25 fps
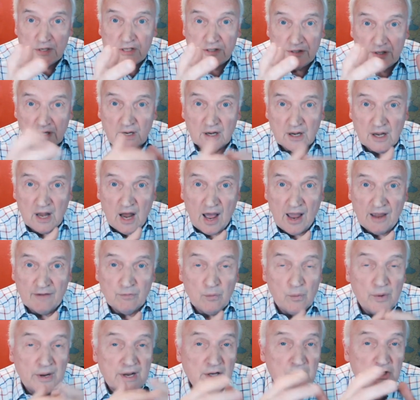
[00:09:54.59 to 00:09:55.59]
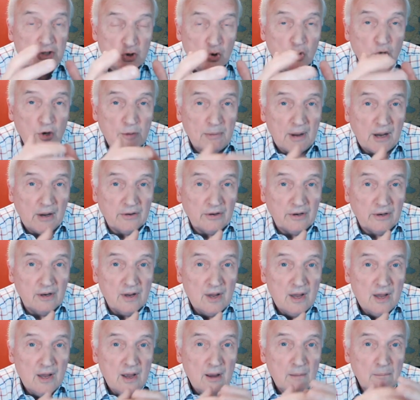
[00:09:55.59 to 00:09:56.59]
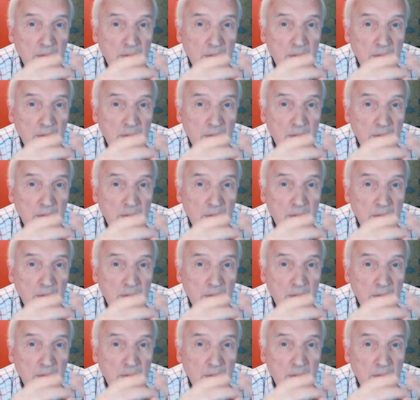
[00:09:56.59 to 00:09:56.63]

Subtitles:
we're still alive and we can talk about it.